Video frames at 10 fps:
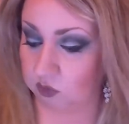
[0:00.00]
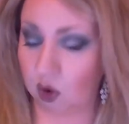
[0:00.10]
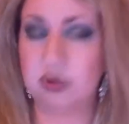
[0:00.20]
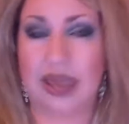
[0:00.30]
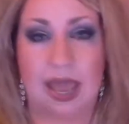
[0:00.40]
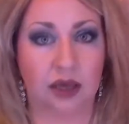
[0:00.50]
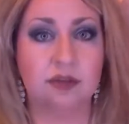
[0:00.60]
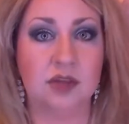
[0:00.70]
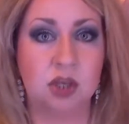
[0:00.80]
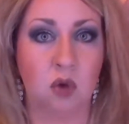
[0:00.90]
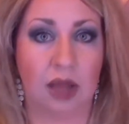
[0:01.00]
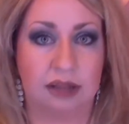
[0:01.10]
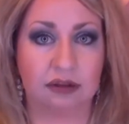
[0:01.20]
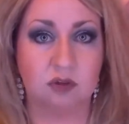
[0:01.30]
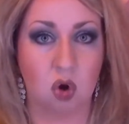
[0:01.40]
Oh, yeah, because, you know, like
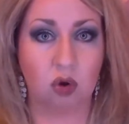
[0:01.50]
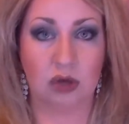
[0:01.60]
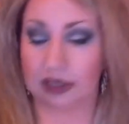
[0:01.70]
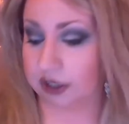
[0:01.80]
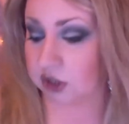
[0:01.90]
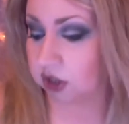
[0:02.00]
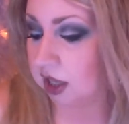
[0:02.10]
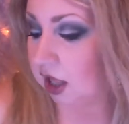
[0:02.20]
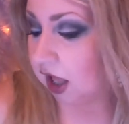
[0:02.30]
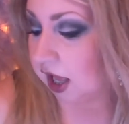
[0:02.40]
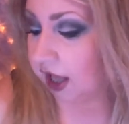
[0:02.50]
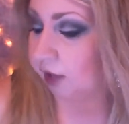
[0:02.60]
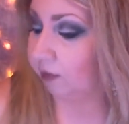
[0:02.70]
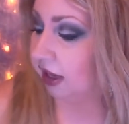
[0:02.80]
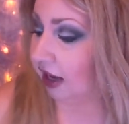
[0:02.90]
the scarlet letter.
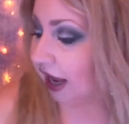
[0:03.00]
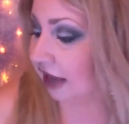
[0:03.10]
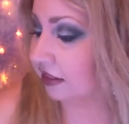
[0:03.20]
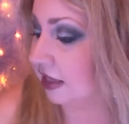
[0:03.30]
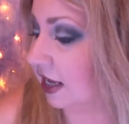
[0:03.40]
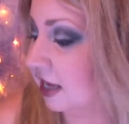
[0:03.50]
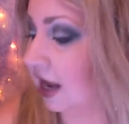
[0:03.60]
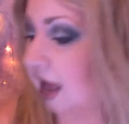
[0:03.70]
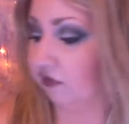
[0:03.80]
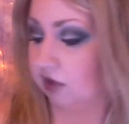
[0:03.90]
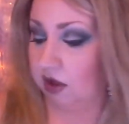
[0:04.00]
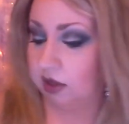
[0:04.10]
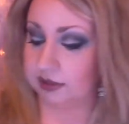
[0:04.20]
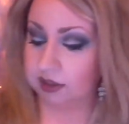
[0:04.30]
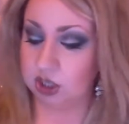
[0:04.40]
And then I've
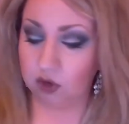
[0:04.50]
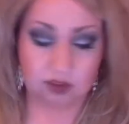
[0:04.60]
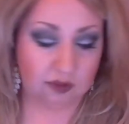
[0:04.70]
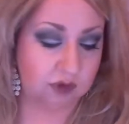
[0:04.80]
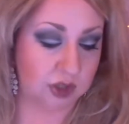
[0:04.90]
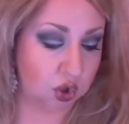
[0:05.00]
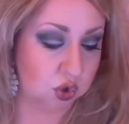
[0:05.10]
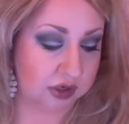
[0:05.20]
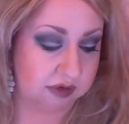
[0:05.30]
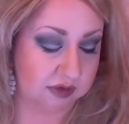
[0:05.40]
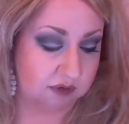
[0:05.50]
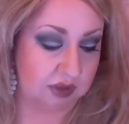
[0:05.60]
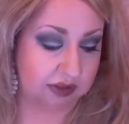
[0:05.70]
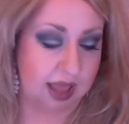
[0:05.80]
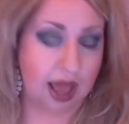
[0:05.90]
got, you know, this velour and stuff
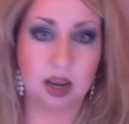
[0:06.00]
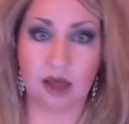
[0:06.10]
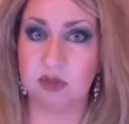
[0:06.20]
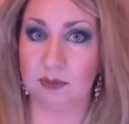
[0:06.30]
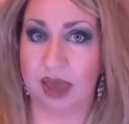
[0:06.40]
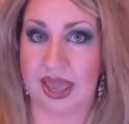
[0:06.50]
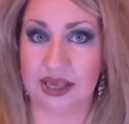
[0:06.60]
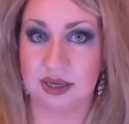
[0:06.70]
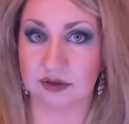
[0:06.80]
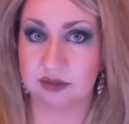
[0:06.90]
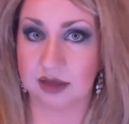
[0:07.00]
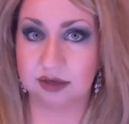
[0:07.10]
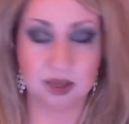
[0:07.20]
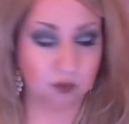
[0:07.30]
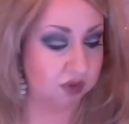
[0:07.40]
like that. I love them pants. I
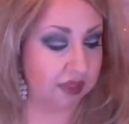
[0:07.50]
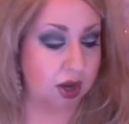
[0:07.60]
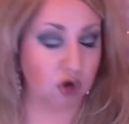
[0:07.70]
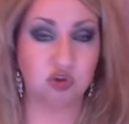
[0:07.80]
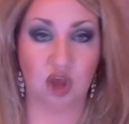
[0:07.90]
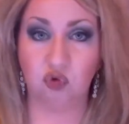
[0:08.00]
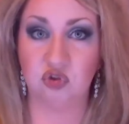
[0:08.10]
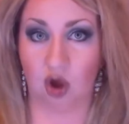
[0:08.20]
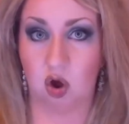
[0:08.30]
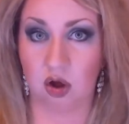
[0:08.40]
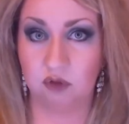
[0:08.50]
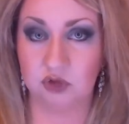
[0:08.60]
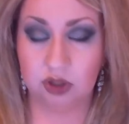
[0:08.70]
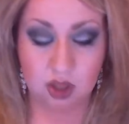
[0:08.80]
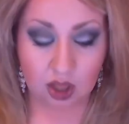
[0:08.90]
tell you what, they are so soft.
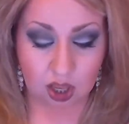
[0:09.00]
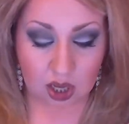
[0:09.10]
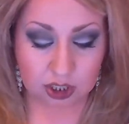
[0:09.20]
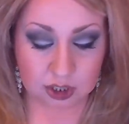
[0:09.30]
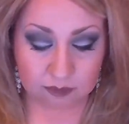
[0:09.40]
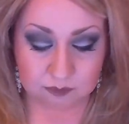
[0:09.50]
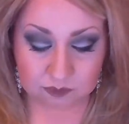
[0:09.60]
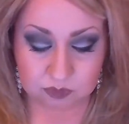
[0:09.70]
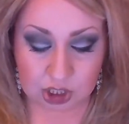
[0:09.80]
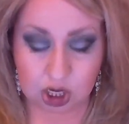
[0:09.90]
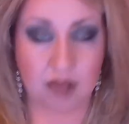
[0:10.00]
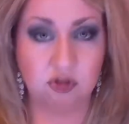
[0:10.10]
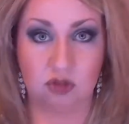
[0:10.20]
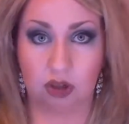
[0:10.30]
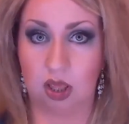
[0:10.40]
You know, I
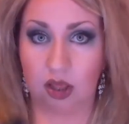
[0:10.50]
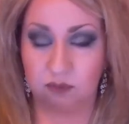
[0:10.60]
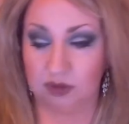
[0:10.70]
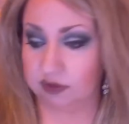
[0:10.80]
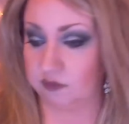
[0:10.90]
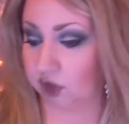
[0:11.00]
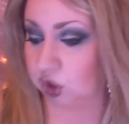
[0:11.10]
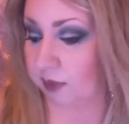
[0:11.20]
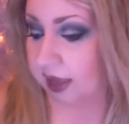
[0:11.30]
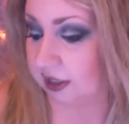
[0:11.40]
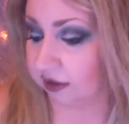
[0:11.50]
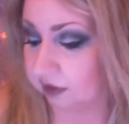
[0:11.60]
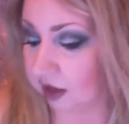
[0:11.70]
just love me some velour pants.